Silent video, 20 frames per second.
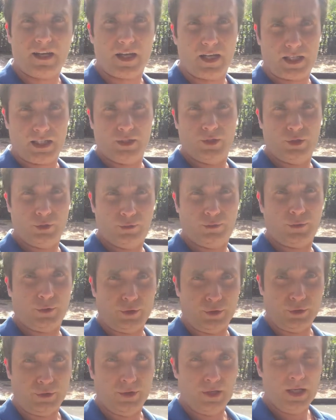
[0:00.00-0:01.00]
I can do for
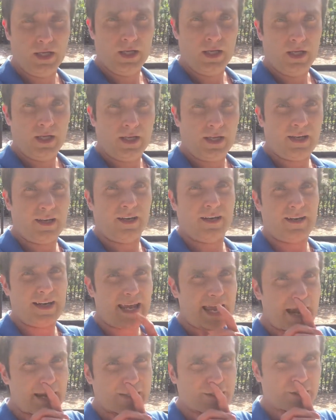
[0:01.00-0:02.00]
you. Here,
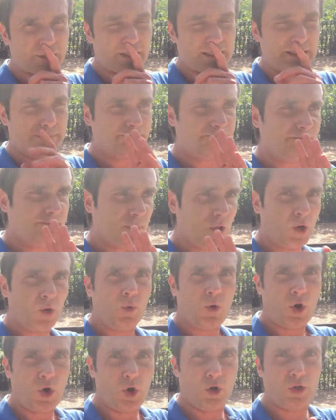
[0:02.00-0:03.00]
actually,
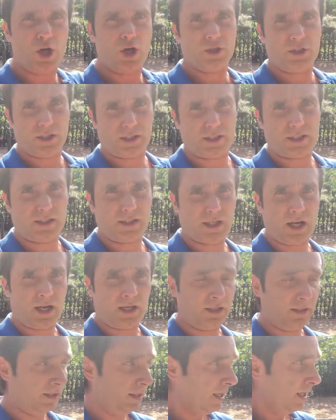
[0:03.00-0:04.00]
hold on just a
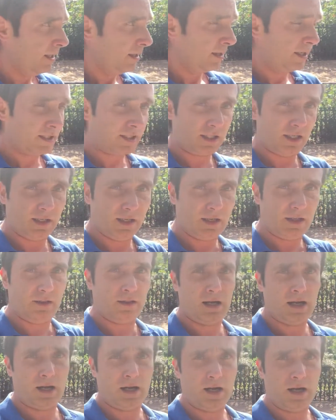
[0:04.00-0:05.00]
second. There's a
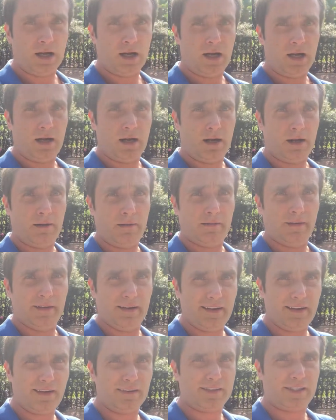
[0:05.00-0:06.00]

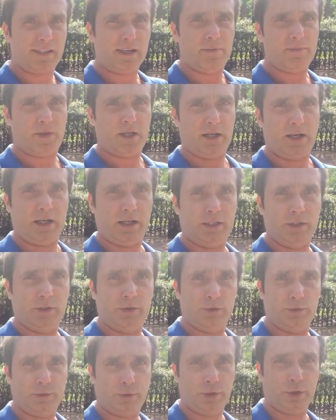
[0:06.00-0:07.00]
little something I can
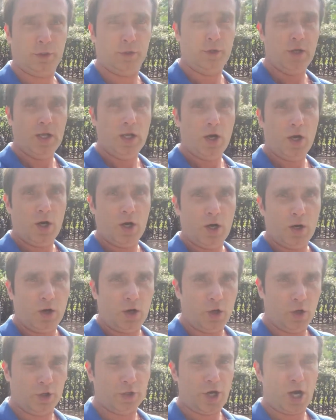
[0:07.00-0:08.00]
do for you.
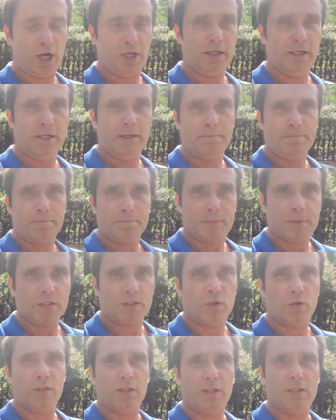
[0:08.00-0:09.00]
Hold on.
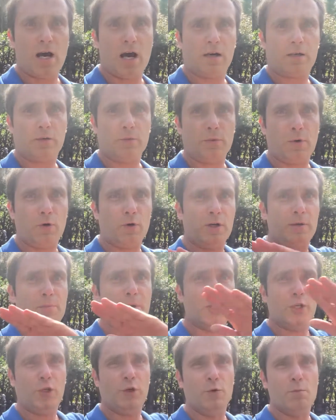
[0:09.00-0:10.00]
So the doctor wrote him a
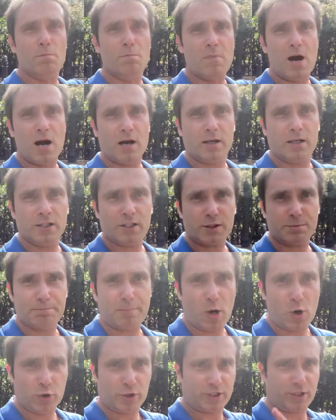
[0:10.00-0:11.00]
humongous
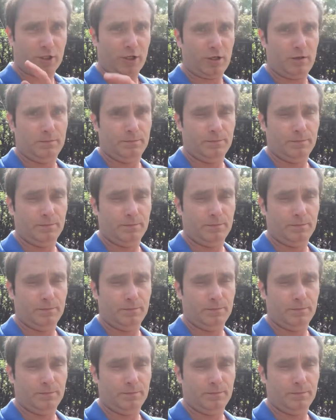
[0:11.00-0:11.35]
poster